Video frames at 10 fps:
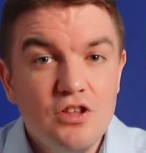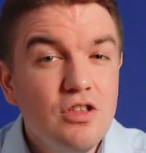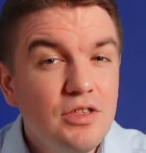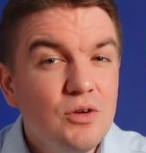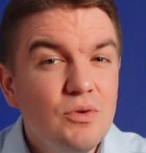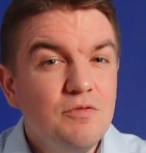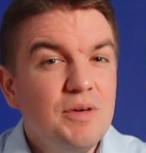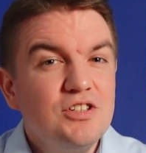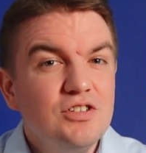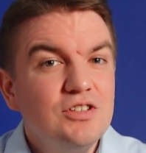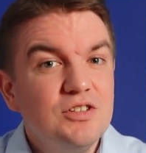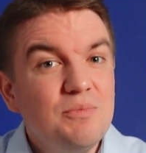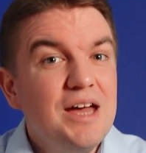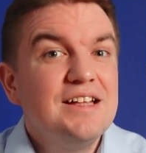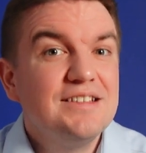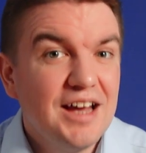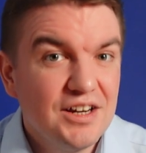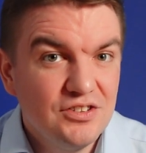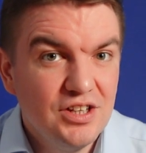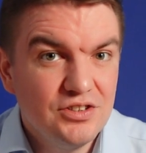The other thing we've mentioned is making
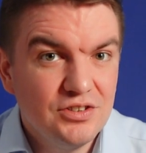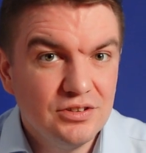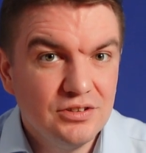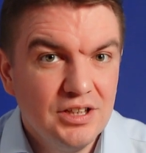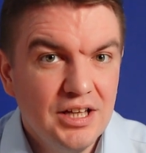tax digital.